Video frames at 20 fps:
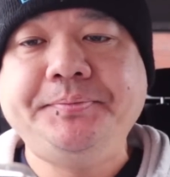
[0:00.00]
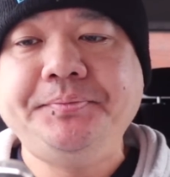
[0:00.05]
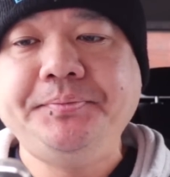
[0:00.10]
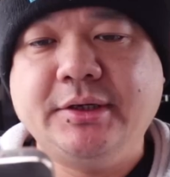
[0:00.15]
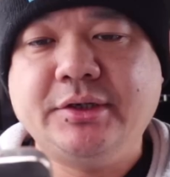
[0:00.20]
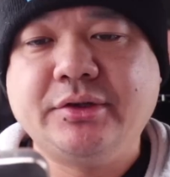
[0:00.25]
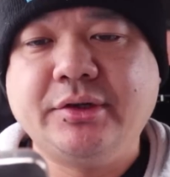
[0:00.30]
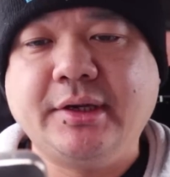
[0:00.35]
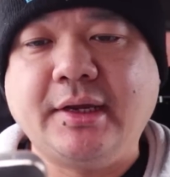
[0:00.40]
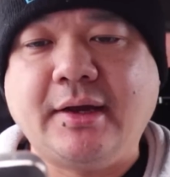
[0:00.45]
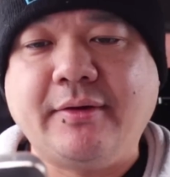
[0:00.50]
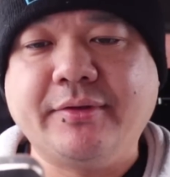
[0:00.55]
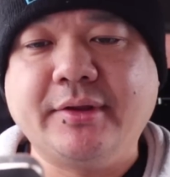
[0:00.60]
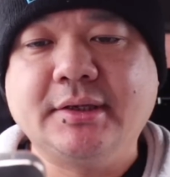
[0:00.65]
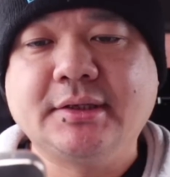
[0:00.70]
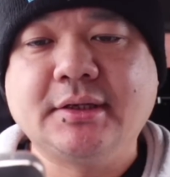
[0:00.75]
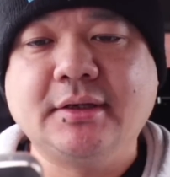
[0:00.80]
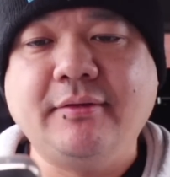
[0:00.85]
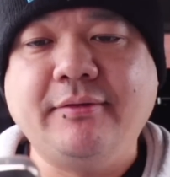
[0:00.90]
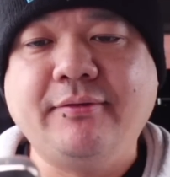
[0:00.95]
Make sure you have
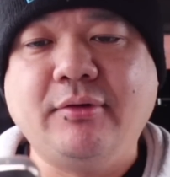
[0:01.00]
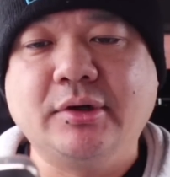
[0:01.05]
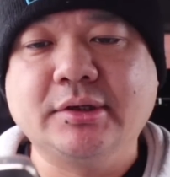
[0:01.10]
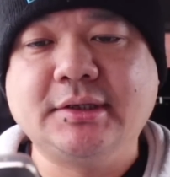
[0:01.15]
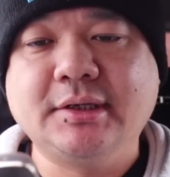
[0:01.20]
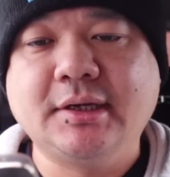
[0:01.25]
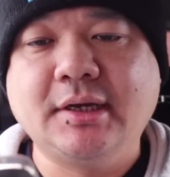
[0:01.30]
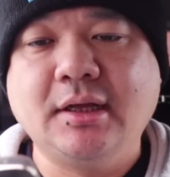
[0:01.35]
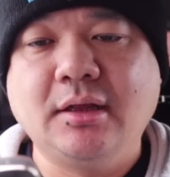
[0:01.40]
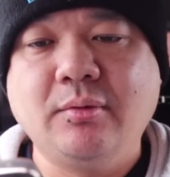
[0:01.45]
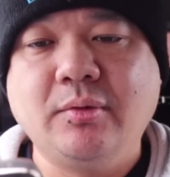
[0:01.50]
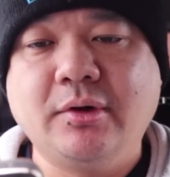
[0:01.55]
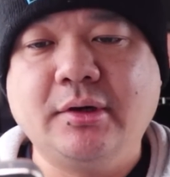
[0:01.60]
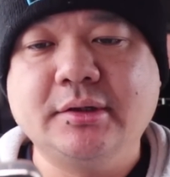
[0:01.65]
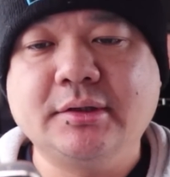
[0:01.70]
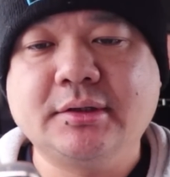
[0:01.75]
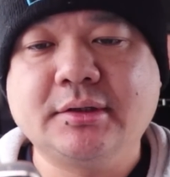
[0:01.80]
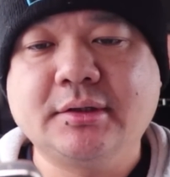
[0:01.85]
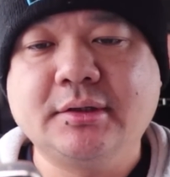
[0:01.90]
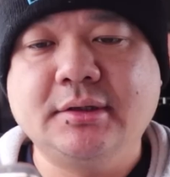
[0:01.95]
this at 40
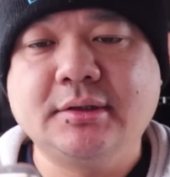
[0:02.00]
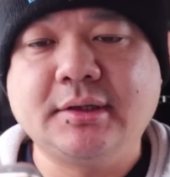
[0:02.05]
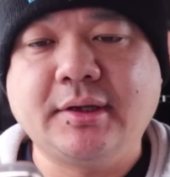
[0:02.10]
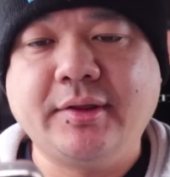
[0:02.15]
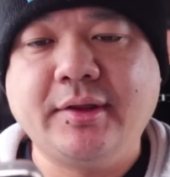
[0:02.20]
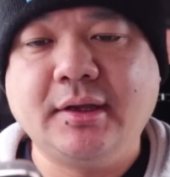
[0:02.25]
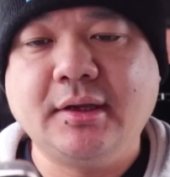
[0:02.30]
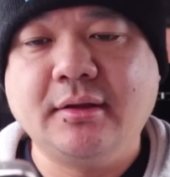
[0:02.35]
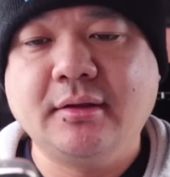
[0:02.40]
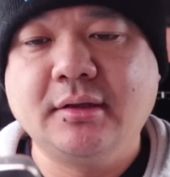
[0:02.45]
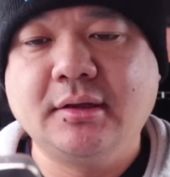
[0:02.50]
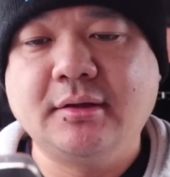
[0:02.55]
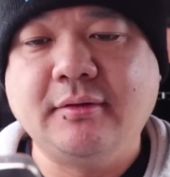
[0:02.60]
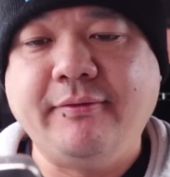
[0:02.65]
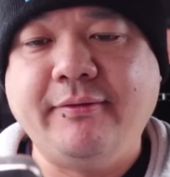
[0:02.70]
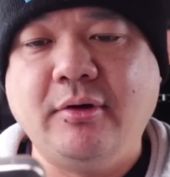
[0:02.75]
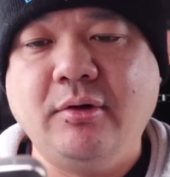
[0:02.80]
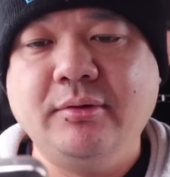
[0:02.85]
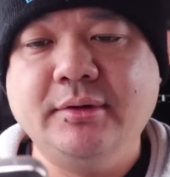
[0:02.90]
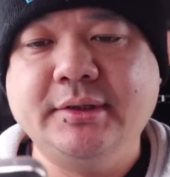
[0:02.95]
kilowatts because I think the
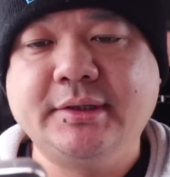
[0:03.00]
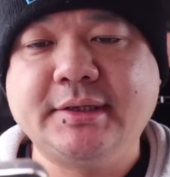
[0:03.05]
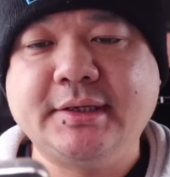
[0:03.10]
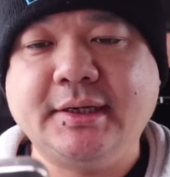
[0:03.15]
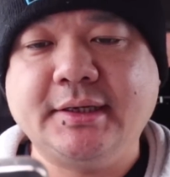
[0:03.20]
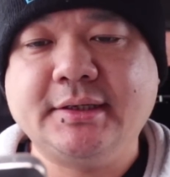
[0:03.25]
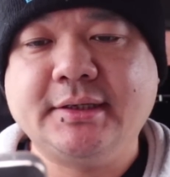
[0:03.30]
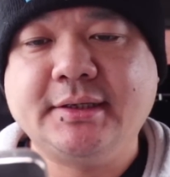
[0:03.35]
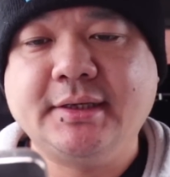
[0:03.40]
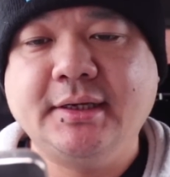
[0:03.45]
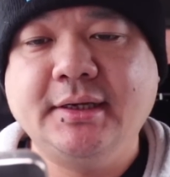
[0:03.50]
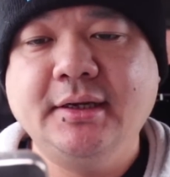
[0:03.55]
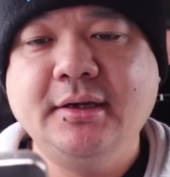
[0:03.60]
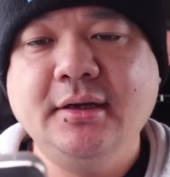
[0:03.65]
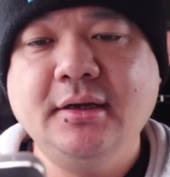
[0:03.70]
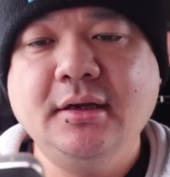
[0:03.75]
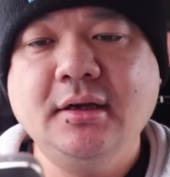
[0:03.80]
default is 60